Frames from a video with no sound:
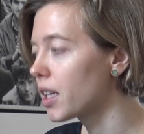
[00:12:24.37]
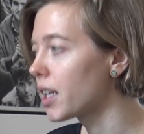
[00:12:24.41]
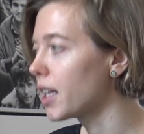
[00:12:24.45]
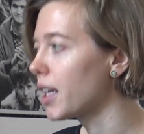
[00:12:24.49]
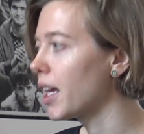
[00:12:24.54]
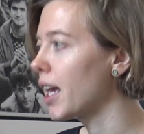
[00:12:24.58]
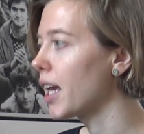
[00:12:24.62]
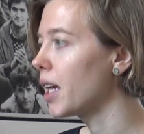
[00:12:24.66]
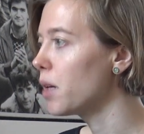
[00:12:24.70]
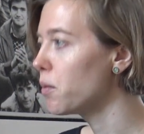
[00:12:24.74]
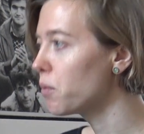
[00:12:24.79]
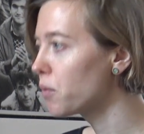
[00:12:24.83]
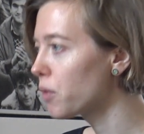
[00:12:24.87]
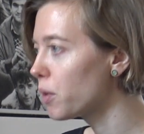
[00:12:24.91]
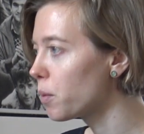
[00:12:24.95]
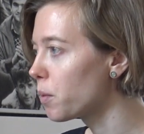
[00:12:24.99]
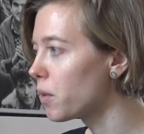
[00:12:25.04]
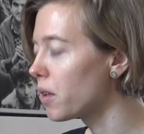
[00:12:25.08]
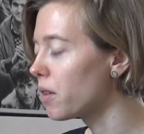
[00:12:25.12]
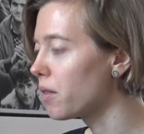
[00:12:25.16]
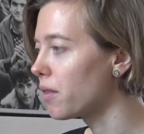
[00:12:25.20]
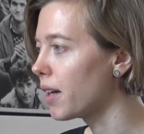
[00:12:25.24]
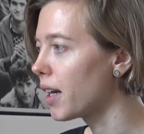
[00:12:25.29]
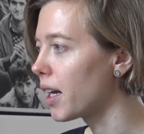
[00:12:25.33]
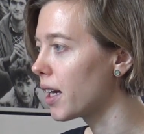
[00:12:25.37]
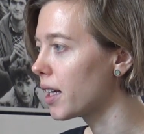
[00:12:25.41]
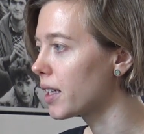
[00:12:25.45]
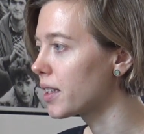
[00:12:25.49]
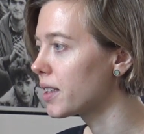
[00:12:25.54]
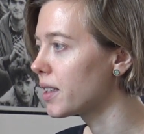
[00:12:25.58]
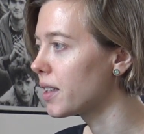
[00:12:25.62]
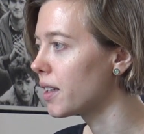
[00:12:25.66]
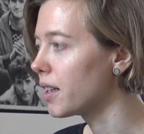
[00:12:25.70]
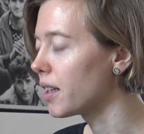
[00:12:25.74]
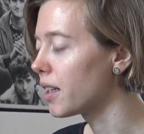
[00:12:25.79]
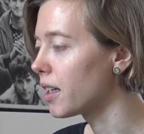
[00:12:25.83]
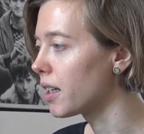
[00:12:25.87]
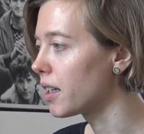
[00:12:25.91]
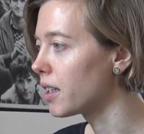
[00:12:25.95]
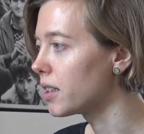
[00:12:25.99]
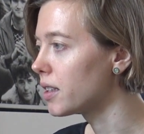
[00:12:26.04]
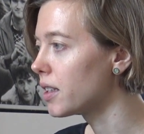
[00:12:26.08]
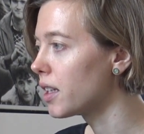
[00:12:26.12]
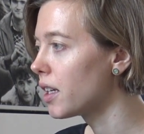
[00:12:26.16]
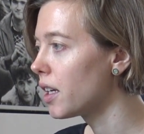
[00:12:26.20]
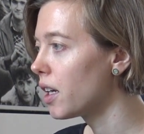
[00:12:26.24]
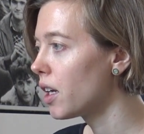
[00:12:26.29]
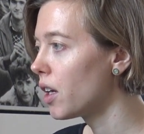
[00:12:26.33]
came from the fact
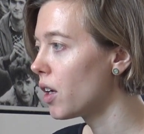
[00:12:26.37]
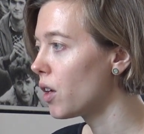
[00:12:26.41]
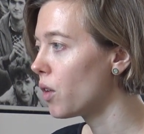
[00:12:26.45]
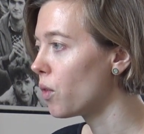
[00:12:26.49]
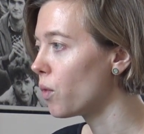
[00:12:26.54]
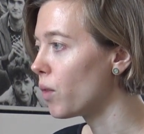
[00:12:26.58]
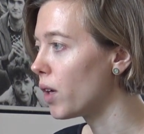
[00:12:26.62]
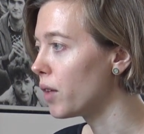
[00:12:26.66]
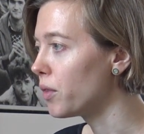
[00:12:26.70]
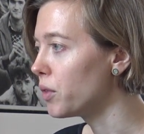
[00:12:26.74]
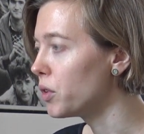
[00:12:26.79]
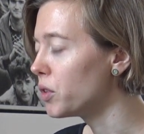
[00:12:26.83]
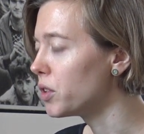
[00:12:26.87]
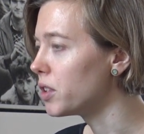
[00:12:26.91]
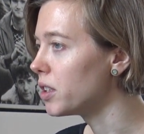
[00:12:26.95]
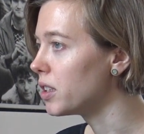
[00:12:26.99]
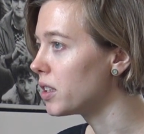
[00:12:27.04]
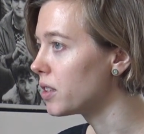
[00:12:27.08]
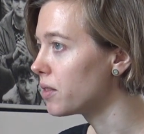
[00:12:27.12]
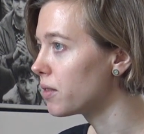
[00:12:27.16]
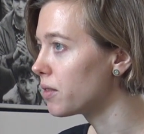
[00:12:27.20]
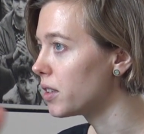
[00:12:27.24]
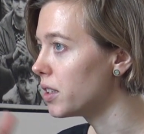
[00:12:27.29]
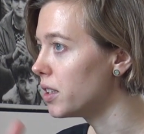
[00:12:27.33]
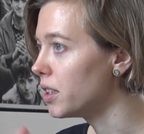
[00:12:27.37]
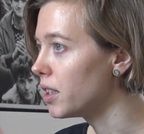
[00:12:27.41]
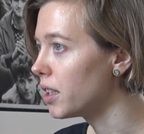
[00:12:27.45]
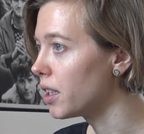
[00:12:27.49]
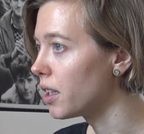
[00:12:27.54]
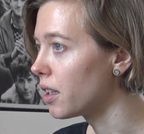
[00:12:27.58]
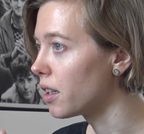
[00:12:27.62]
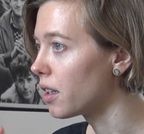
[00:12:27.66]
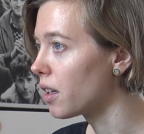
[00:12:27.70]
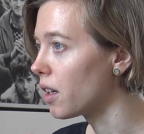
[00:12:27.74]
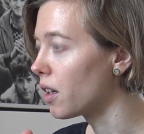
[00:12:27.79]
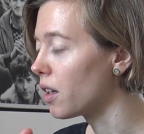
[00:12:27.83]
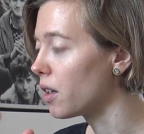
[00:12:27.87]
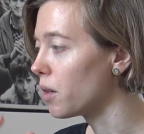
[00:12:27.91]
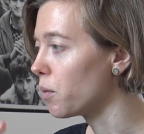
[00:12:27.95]
that refugees fleeing